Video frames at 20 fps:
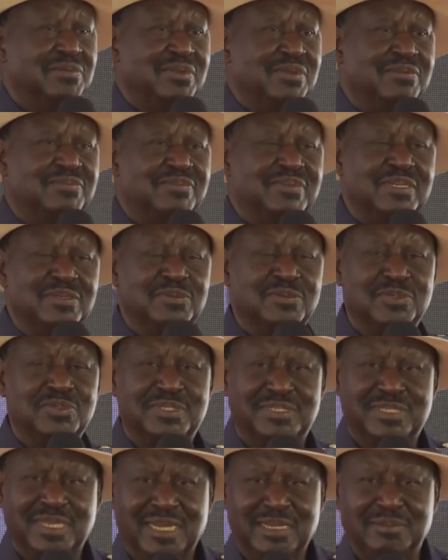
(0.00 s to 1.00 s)
we had a very
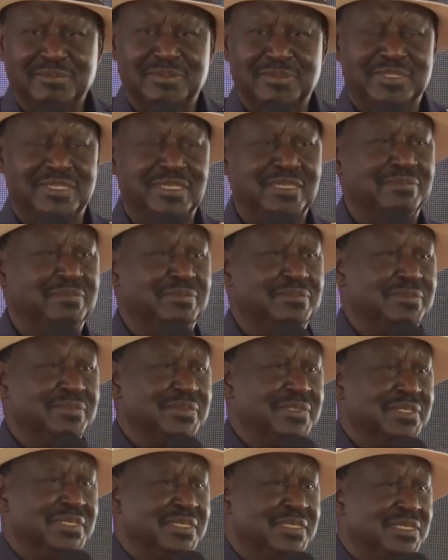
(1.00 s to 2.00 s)
good time with him
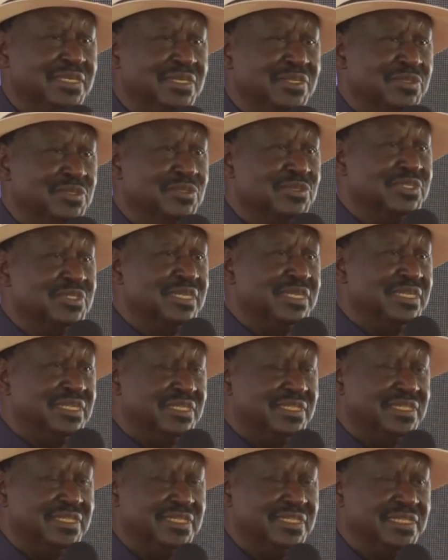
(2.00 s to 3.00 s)
those
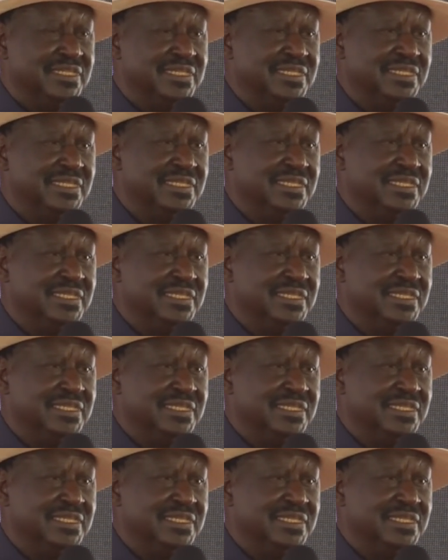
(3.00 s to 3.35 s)
days.